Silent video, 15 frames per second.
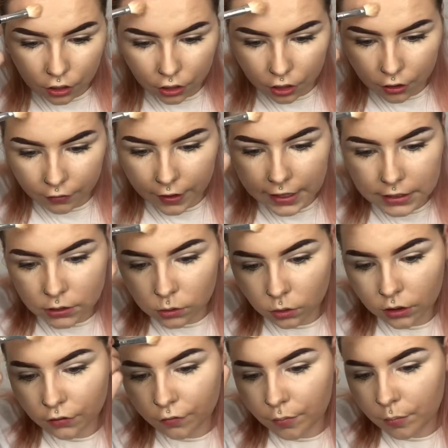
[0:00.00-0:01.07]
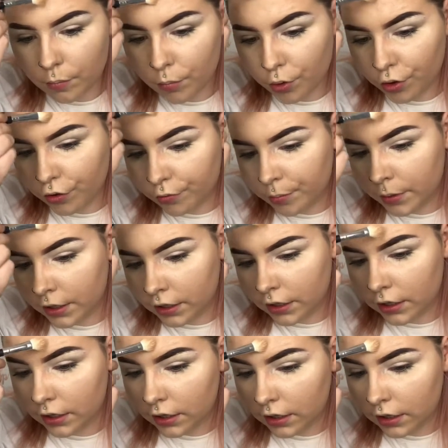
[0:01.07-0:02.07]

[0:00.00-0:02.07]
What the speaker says: the right sort of movement,